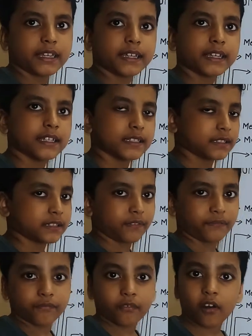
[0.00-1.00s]
is the
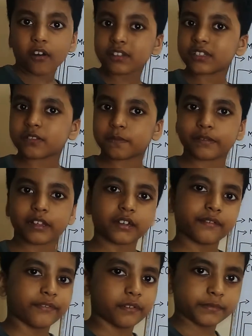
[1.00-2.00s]
farthest
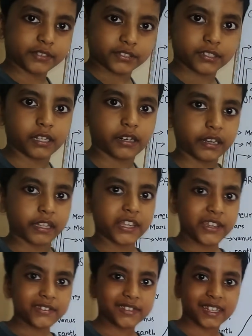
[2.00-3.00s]
planet from the Sun.
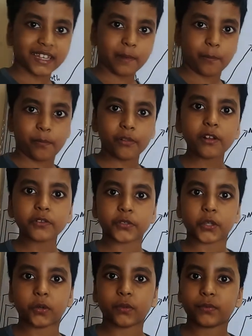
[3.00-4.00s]
You think
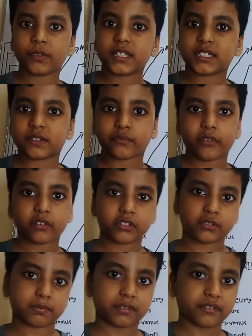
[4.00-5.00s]
Pluto is the
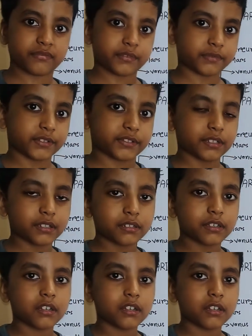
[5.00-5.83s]
farthest planet from the Sun?